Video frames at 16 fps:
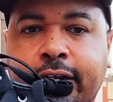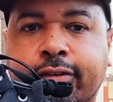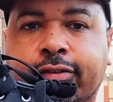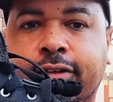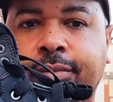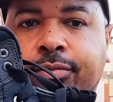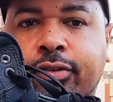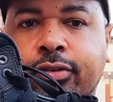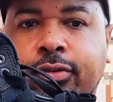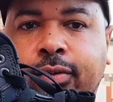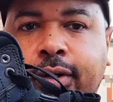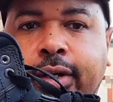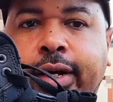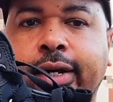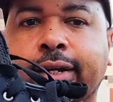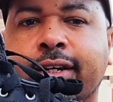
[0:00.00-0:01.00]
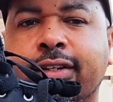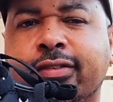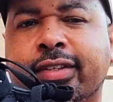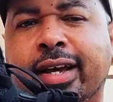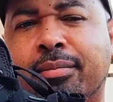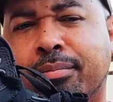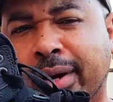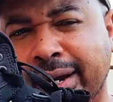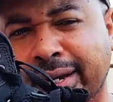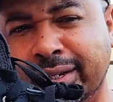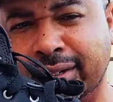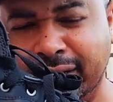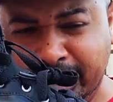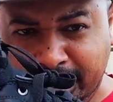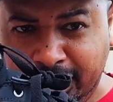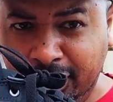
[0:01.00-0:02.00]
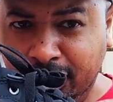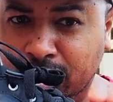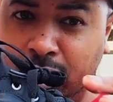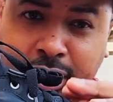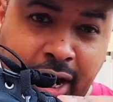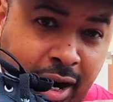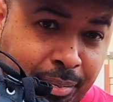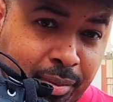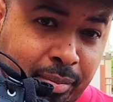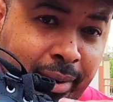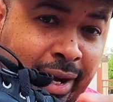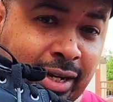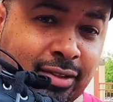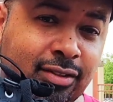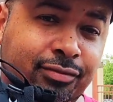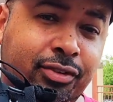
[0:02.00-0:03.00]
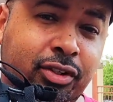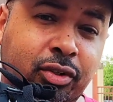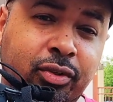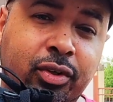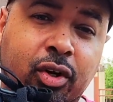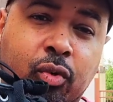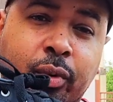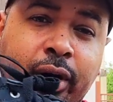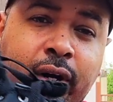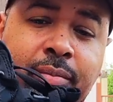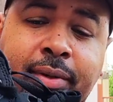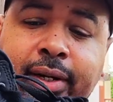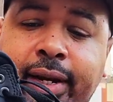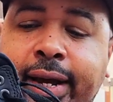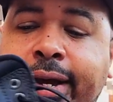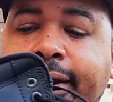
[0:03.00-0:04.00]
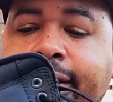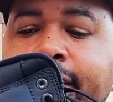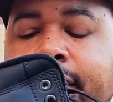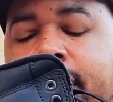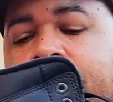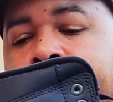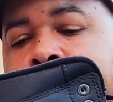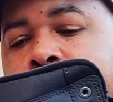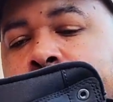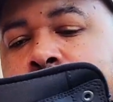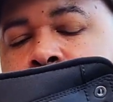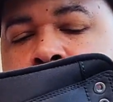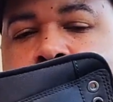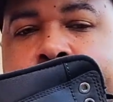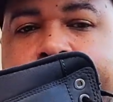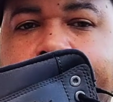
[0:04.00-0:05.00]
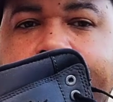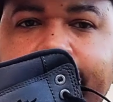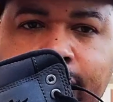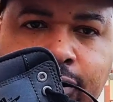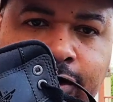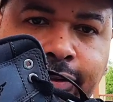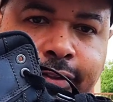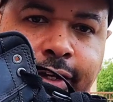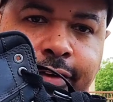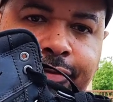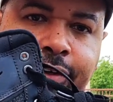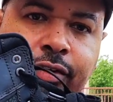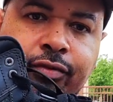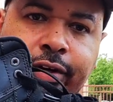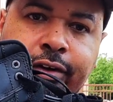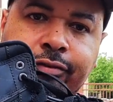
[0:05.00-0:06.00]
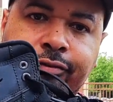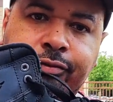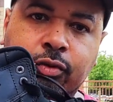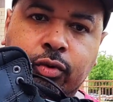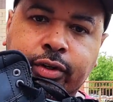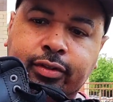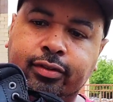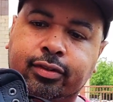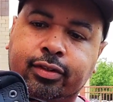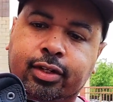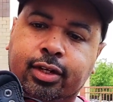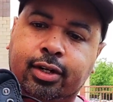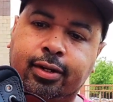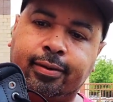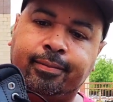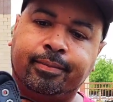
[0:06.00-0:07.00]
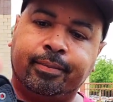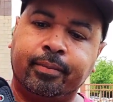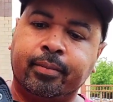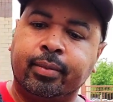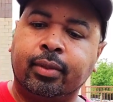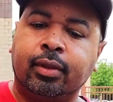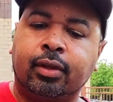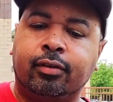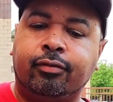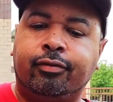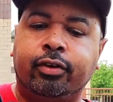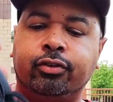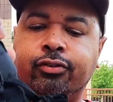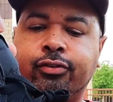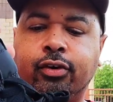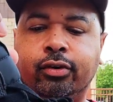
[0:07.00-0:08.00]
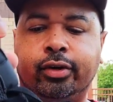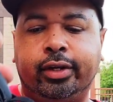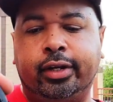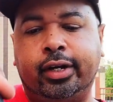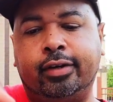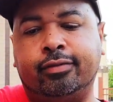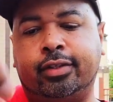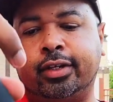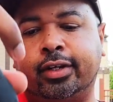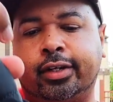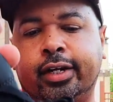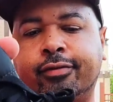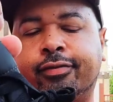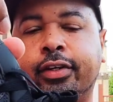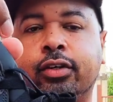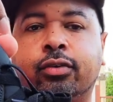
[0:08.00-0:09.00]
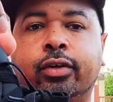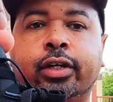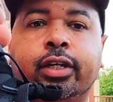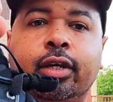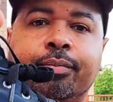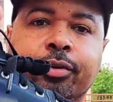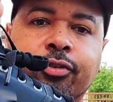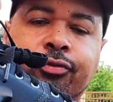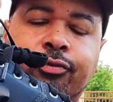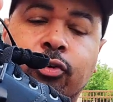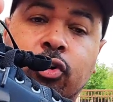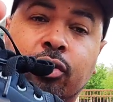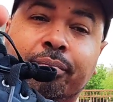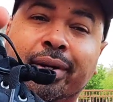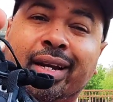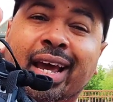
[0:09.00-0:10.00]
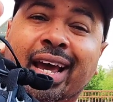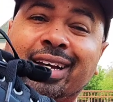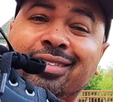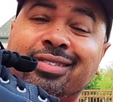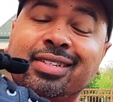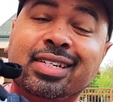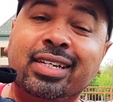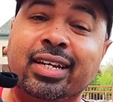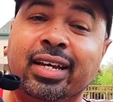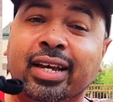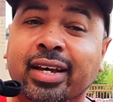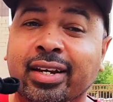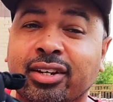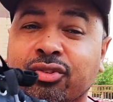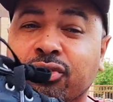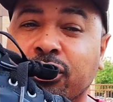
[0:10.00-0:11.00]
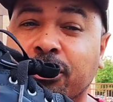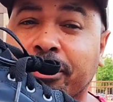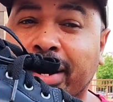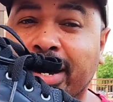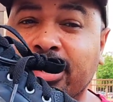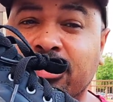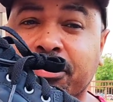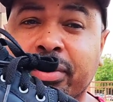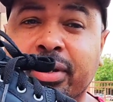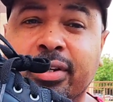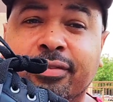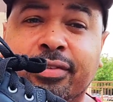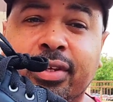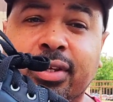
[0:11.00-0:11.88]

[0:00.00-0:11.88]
of shape to it. I guess that might, compromise if you, wear them a lot. But this heel is definitely reinforced. Feels sturdy enough that definitely going to keep its form. But actually, this reminds me of